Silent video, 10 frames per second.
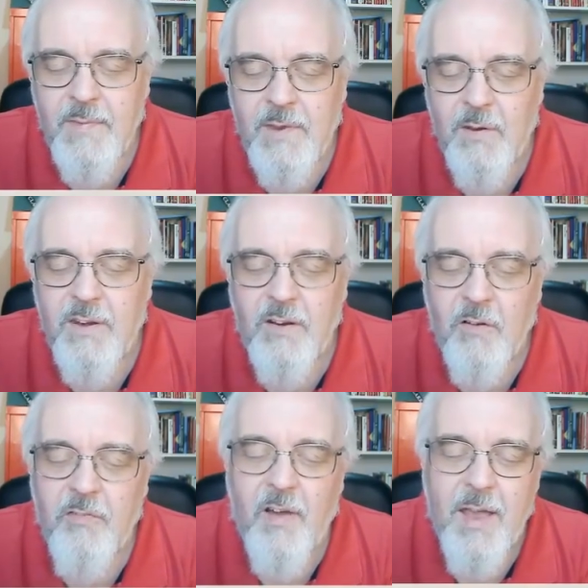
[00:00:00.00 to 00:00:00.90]
You did
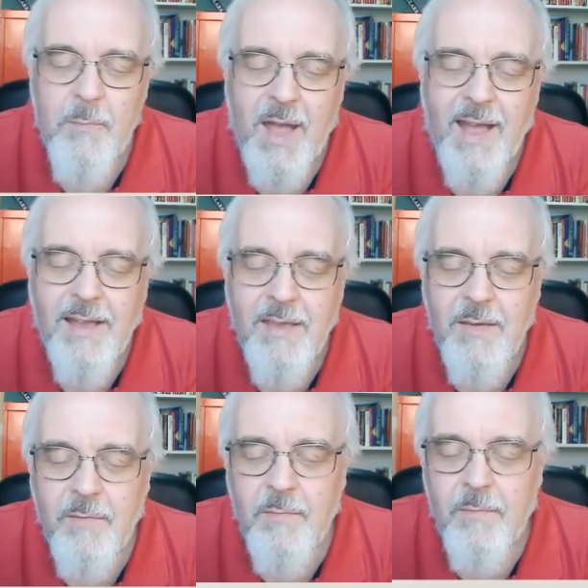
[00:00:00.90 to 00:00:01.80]
not fight back,
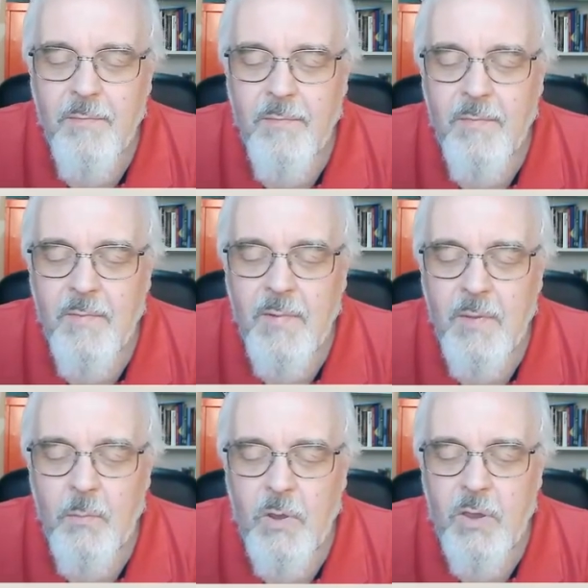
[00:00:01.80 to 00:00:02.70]

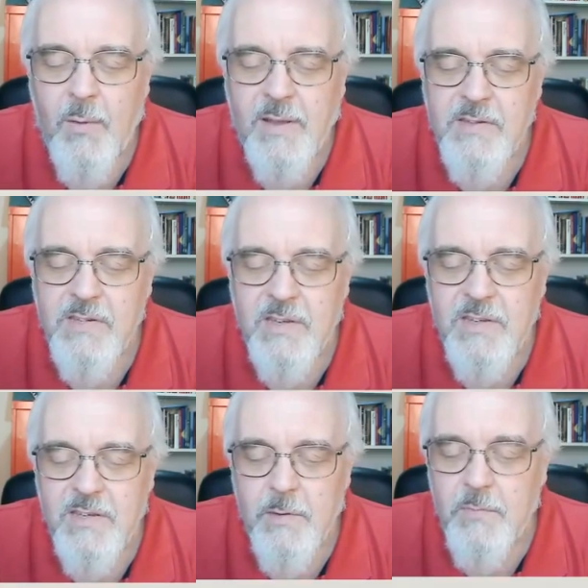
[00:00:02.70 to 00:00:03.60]
but you answered
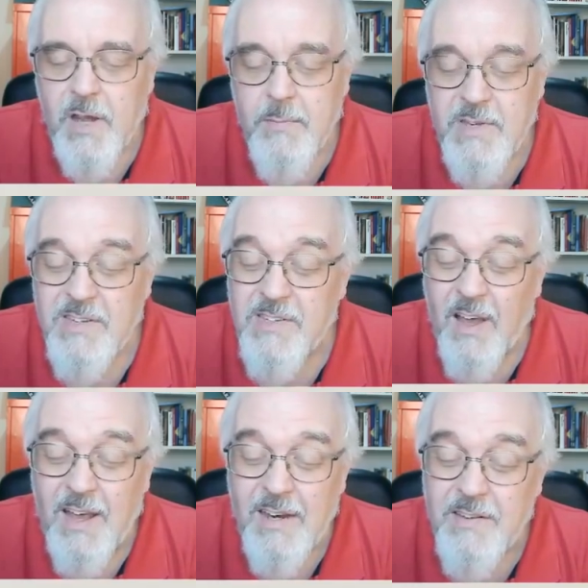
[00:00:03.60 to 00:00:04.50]
sometimes in
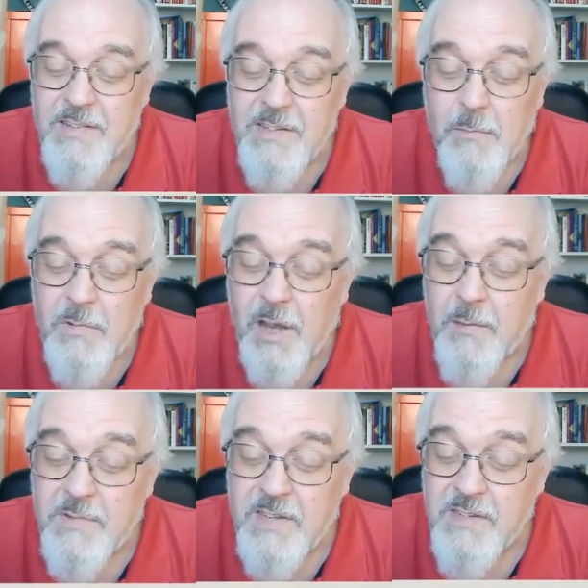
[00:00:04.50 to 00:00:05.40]
silence,
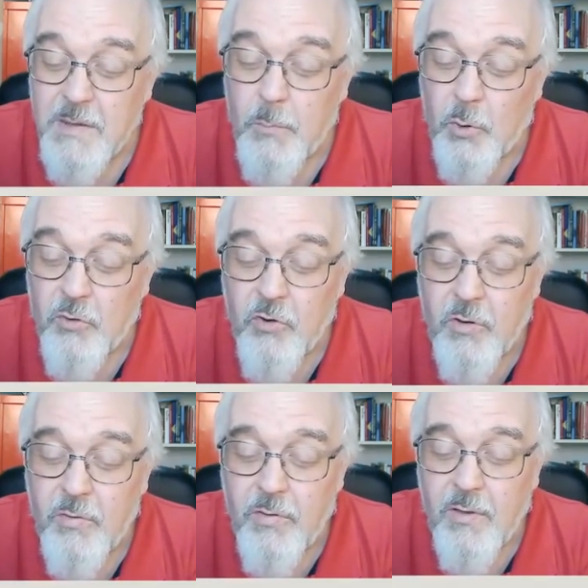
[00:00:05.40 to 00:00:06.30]
sometimes in simple
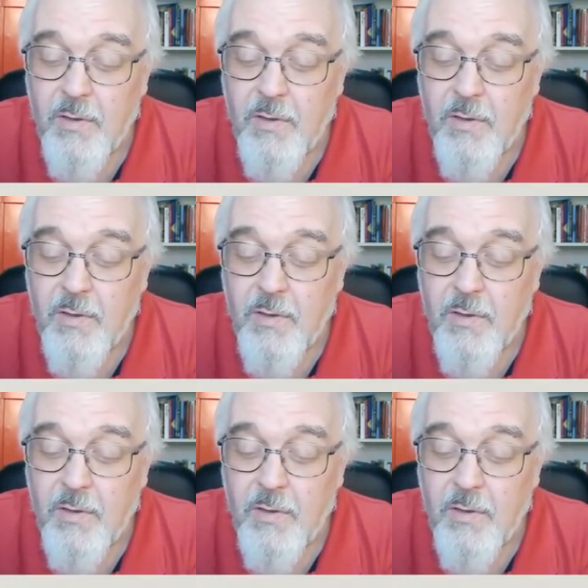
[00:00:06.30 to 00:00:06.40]
truth.